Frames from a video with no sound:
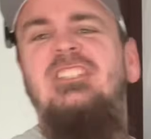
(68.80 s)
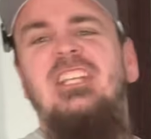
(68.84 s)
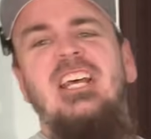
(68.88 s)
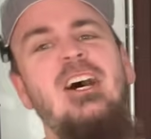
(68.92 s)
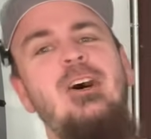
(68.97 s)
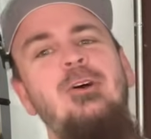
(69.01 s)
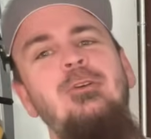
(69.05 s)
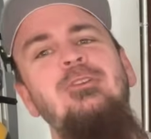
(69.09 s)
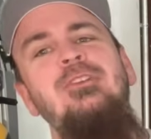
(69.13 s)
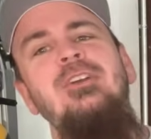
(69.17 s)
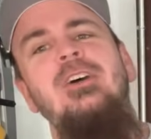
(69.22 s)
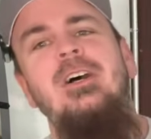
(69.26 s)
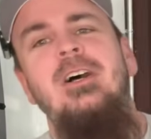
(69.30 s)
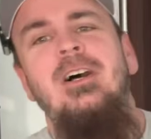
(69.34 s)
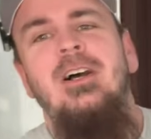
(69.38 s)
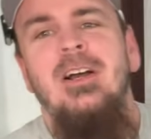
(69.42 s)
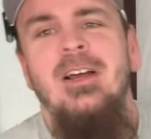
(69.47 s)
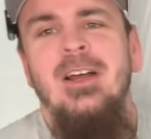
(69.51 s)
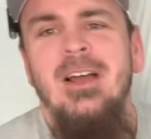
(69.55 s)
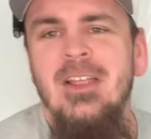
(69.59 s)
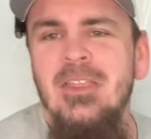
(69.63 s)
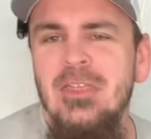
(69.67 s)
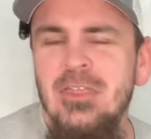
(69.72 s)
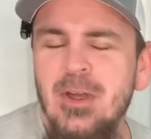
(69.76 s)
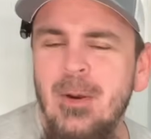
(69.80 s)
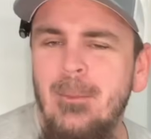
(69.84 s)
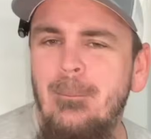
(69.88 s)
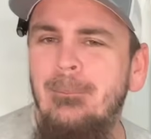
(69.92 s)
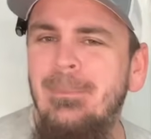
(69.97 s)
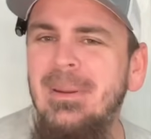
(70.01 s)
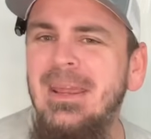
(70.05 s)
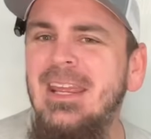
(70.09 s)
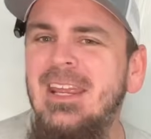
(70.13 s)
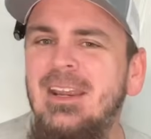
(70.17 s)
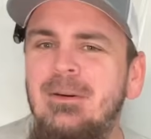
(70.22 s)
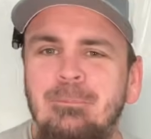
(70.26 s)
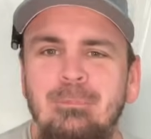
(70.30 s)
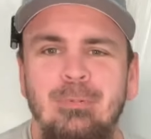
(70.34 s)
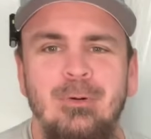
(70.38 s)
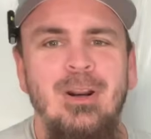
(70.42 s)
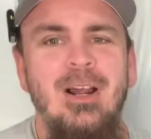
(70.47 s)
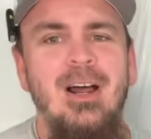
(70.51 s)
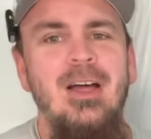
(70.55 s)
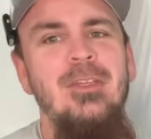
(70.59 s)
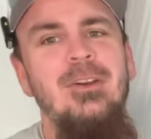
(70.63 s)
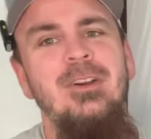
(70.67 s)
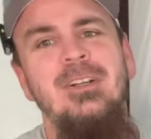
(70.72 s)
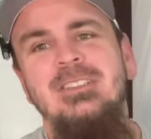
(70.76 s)
Delta, the big
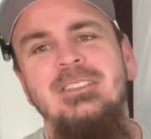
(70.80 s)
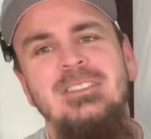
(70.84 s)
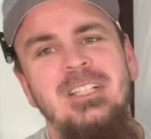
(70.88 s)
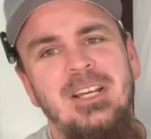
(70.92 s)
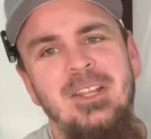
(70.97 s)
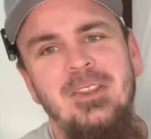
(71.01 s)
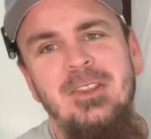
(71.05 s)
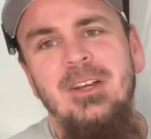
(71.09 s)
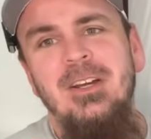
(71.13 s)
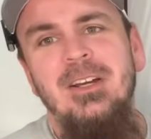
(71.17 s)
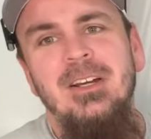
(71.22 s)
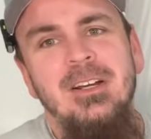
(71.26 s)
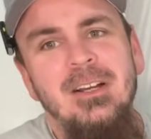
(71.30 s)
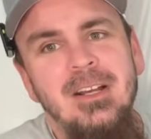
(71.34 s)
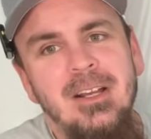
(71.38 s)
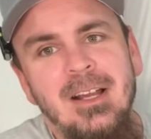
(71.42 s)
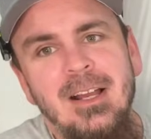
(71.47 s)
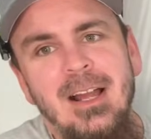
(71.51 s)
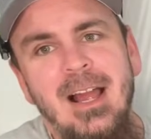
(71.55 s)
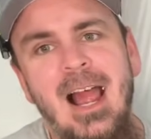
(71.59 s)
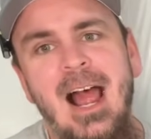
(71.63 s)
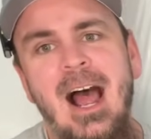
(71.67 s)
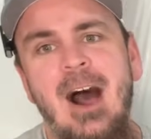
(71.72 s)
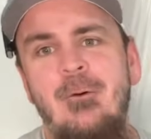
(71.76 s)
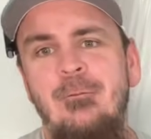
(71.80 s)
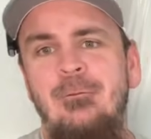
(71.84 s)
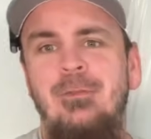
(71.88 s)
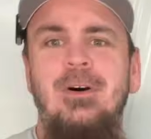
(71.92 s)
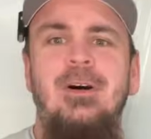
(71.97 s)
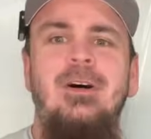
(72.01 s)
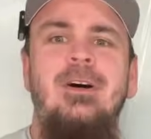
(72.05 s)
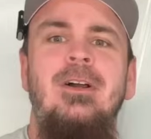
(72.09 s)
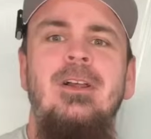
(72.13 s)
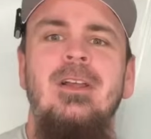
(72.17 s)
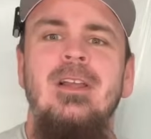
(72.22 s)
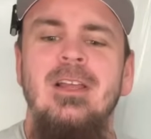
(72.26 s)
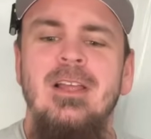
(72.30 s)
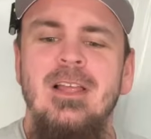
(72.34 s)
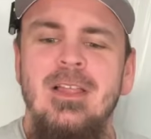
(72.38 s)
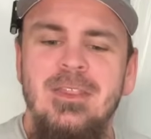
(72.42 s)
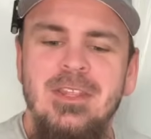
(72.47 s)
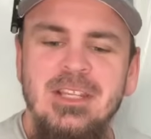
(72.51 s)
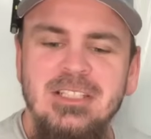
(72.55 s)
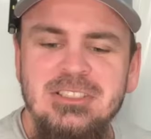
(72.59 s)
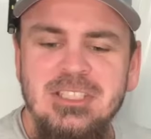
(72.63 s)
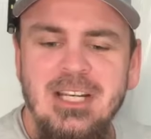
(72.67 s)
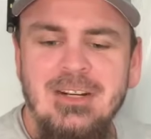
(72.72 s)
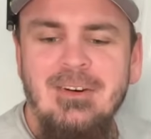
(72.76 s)
brother to the Alpha.
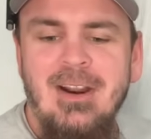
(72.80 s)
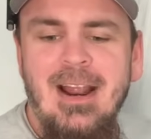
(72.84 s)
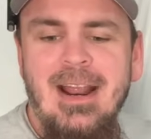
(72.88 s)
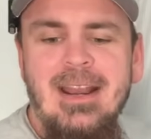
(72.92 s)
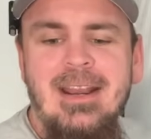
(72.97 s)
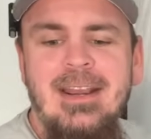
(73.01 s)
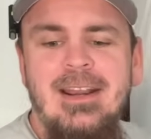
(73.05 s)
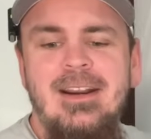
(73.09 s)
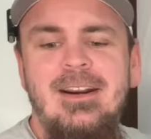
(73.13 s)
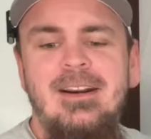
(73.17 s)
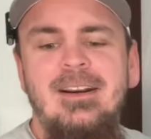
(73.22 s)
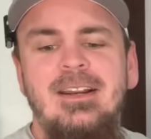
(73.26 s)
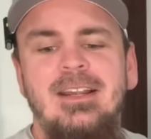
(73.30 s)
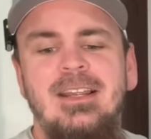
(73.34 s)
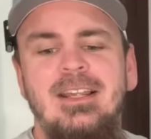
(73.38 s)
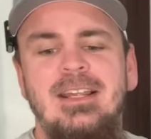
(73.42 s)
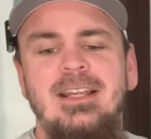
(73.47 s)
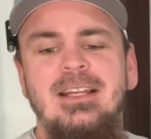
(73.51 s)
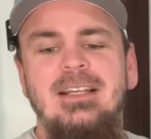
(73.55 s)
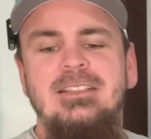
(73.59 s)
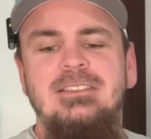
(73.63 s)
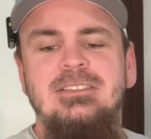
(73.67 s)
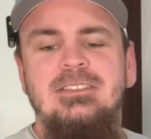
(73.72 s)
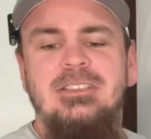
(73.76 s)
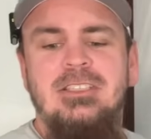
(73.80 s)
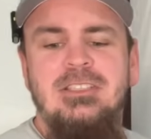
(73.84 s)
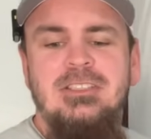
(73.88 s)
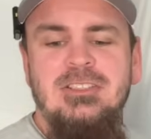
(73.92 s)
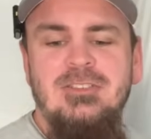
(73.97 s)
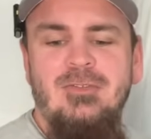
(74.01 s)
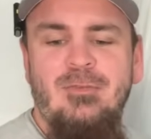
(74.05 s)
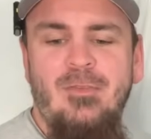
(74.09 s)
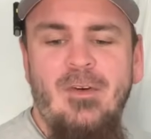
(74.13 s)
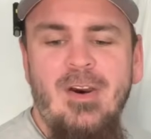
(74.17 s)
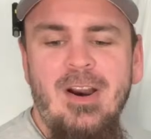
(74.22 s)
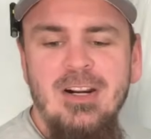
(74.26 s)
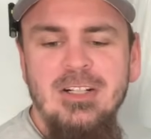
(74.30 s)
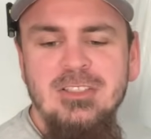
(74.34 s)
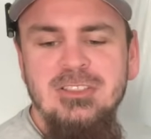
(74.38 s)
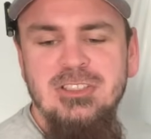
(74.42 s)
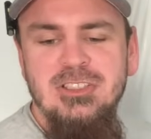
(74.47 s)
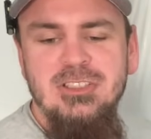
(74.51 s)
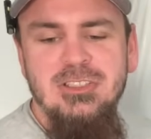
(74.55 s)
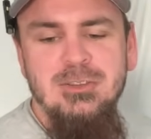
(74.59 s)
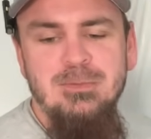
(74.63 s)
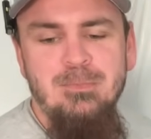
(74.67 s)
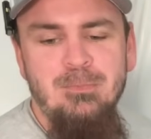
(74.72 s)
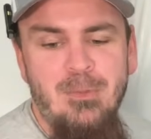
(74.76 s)
This thing right here is this
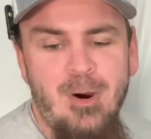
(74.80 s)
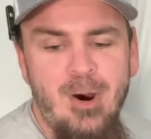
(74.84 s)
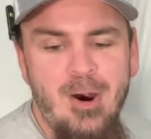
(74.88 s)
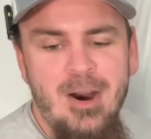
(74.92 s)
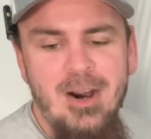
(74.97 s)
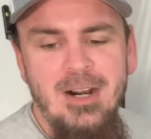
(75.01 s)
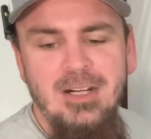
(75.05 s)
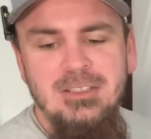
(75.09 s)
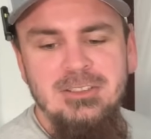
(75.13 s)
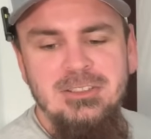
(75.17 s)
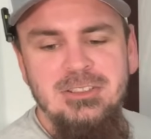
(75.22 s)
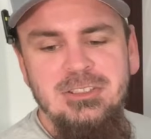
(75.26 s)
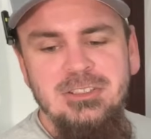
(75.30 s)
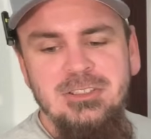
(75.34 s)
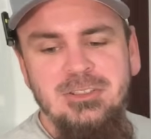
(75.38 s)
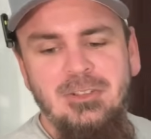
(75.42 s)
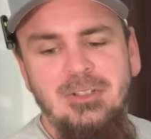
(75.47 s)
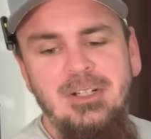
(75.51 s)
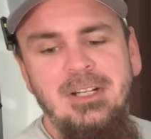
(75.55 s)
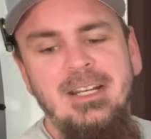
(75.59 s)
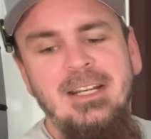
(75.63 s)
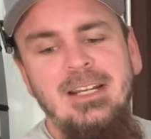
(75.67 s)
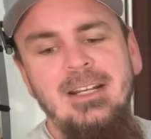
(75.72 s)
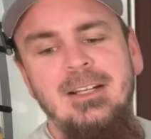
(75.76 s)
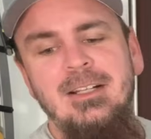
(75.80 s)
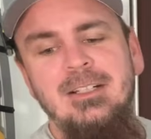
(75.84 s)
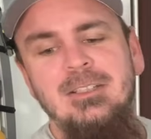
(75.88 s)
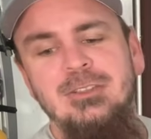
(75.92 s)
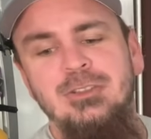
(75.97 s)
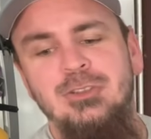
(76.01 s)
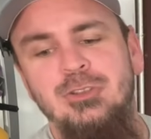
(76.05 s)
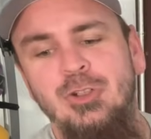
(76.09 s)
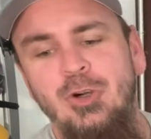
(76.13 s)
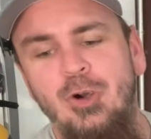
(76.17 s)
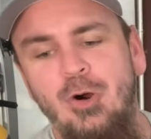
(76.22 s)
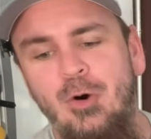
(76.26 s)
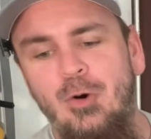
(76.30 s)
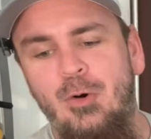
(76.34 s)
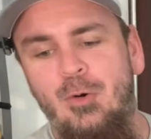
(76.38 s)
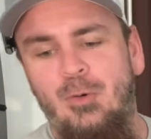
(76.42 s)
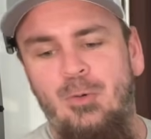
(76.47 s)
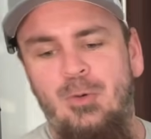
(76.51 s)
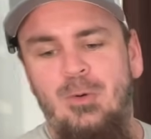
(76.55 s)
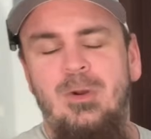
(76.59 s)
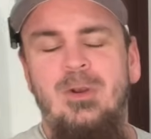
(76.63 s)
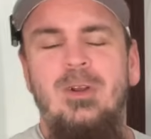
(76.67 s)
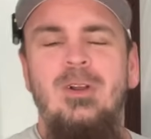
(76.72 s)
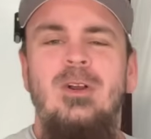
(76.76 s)
first smart screen control.
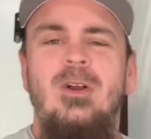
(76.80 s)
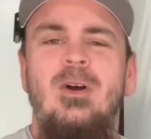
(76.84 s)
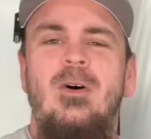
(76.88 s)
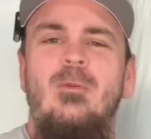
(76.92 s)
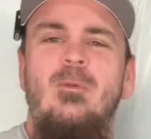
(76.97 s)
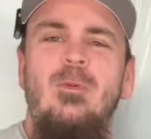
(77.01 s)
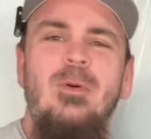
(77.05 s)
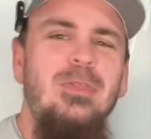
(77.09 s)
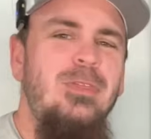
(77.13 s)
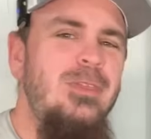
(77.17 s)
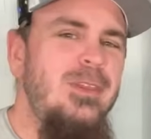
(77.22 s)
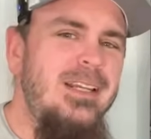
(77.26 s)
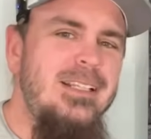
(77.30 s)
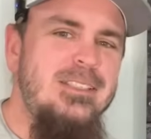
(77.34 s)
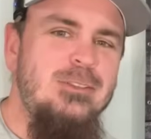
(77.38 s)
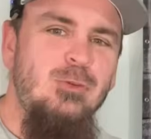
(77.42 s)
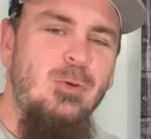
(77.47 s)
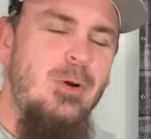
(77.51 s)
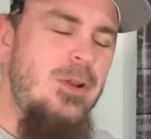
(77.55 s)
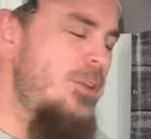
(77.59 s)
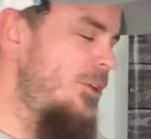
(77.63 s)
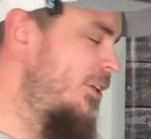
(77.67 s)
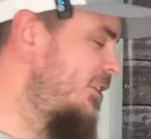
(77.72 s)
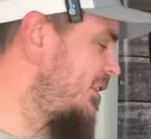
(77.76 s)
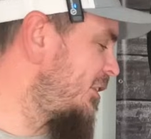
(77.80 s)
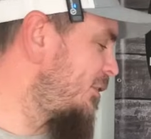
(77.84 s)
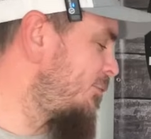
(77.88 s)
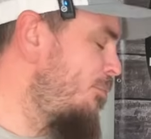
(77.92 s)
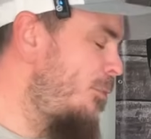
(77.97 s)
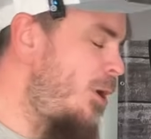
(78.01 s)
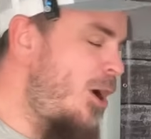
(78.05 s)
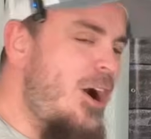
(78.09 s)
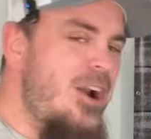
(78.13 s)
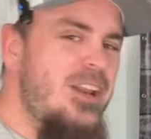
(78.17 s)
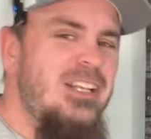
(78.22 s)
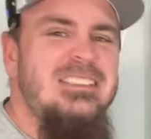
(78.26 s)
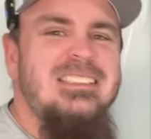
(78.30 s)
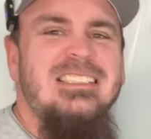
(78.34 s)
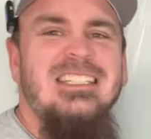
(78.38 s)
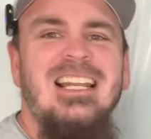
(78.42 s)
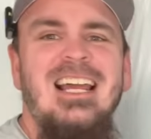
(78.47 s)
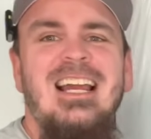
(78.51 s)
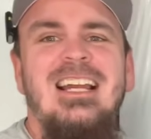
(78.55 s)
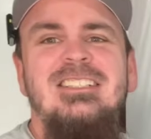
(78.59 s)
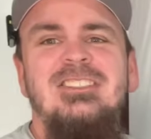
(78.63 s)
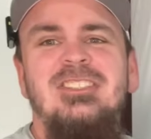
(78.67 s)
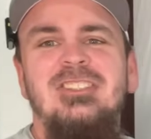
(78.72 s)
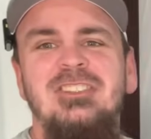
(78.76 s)
It's one of the smartest
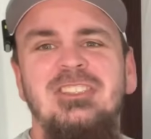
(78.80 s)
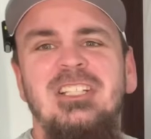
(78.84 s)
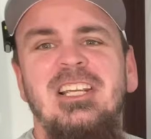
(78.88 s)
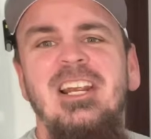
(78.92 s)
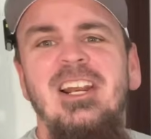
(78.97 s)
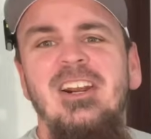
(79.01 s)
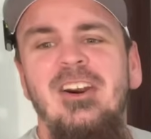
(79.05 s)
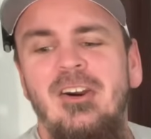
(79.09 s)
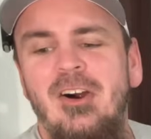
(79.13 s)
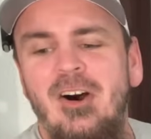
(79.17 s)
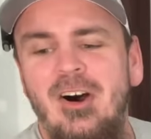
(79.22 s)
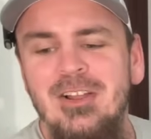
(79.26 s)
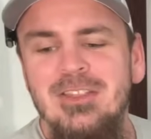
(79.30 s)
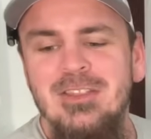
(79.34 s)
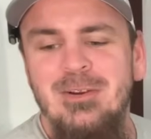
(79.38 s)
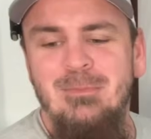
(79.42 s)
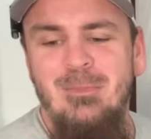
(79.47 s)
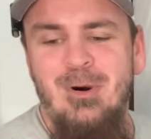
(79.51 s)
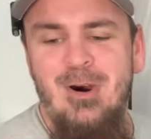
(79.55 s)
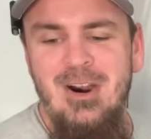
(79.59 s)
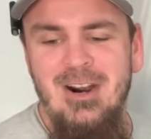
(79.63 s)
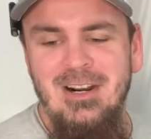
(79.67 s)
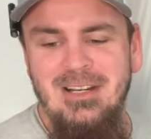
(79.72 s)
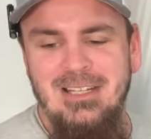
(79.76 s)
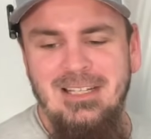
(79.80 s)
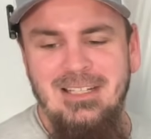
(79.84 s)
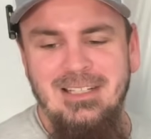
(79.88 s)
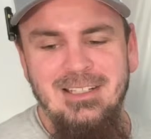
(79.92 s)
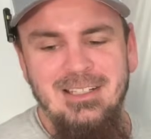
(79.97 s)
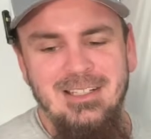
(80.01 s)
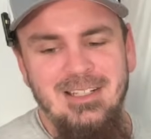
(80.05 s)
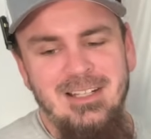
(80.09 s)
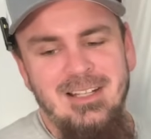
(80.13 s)
lasers here on the market.